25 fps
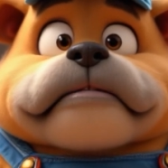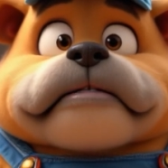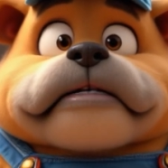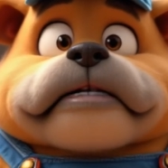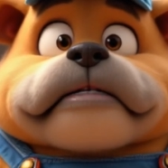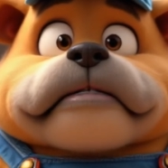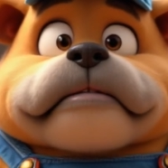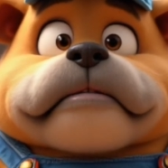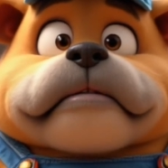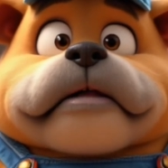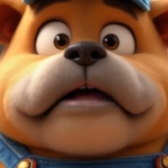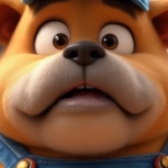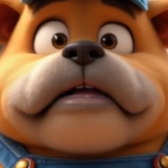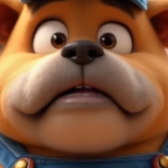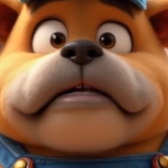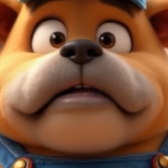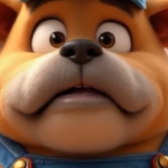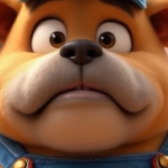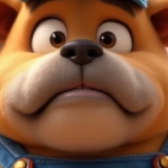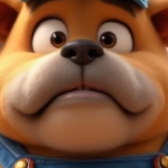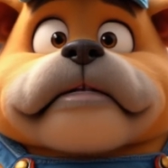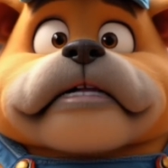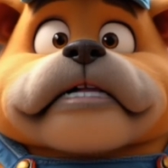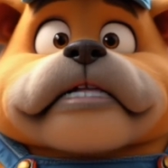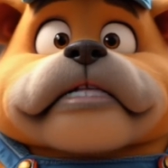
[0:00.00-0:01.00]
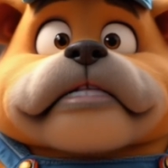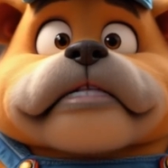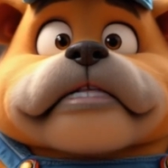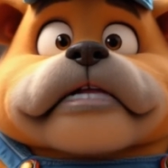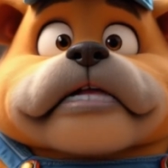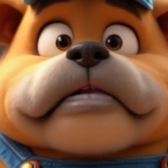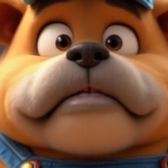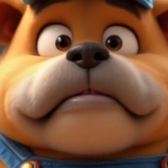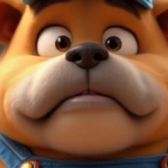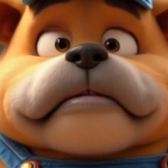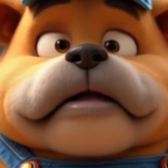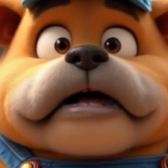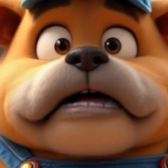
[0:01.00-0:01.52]
If the water level is
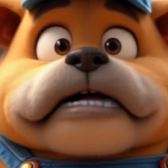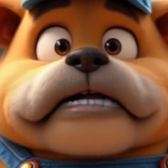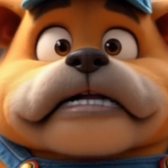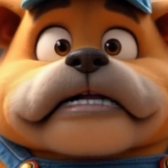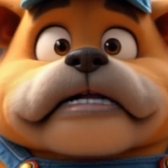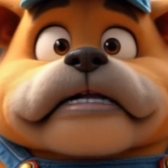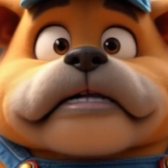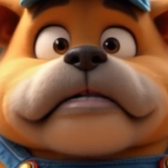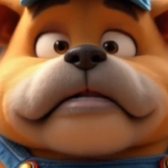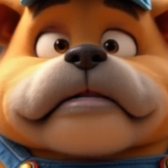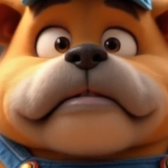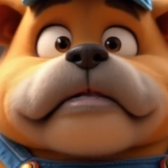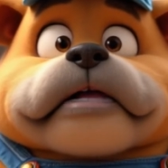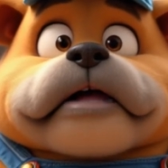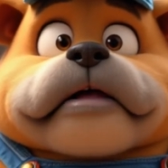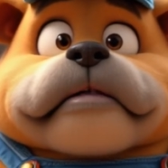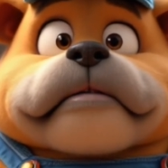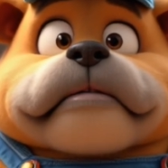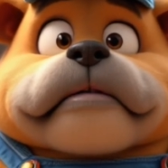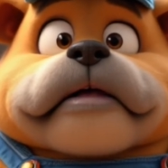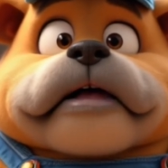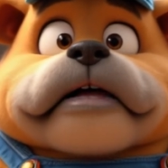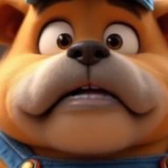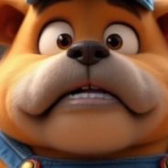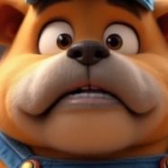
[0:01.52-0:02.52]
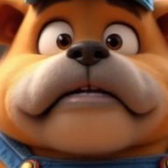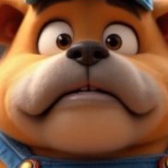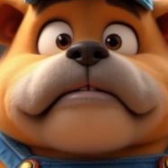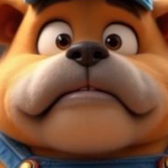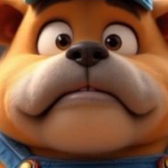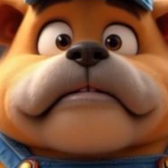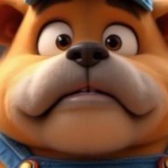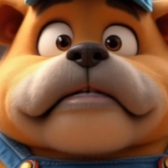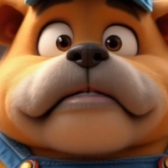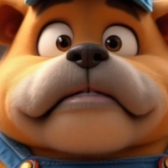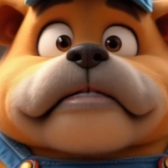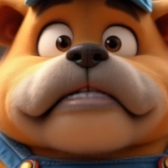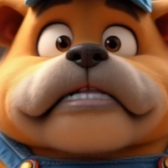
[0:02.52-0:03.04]
just right and there's no running,
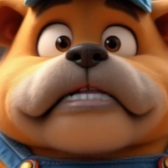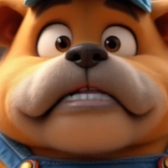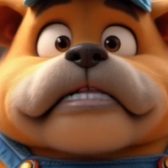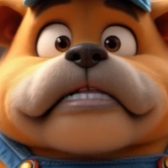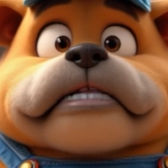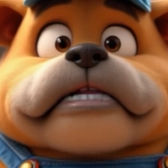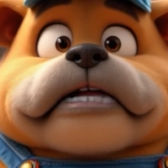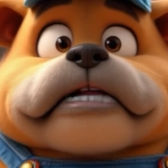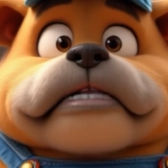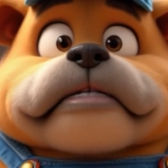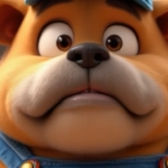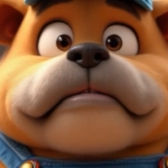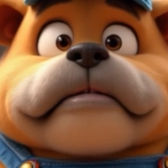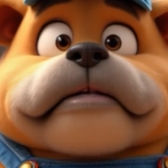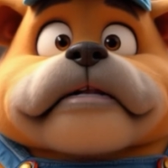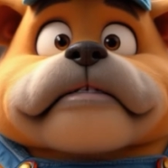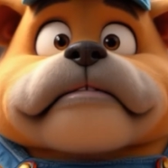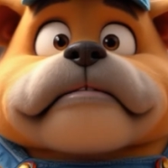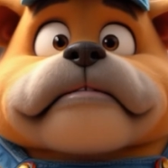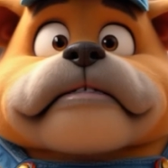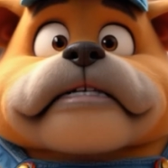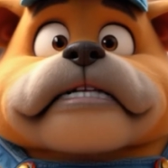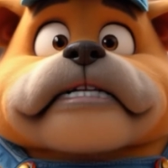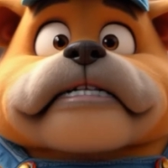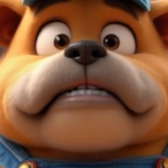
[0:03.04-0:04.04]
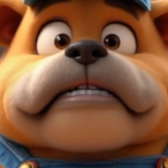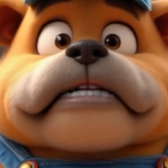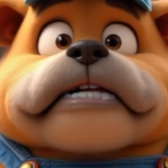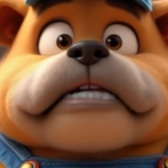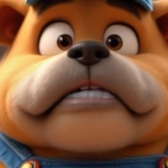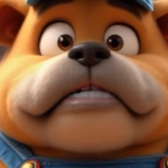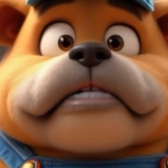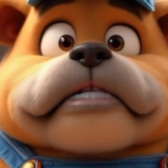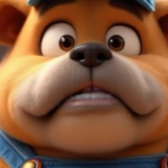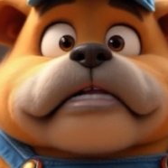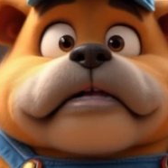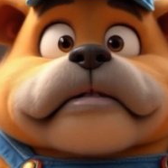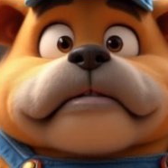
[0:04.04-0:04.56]
you've successfully fixed the
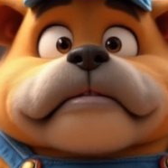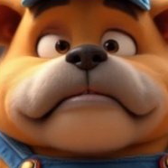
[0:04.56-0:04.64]
issue.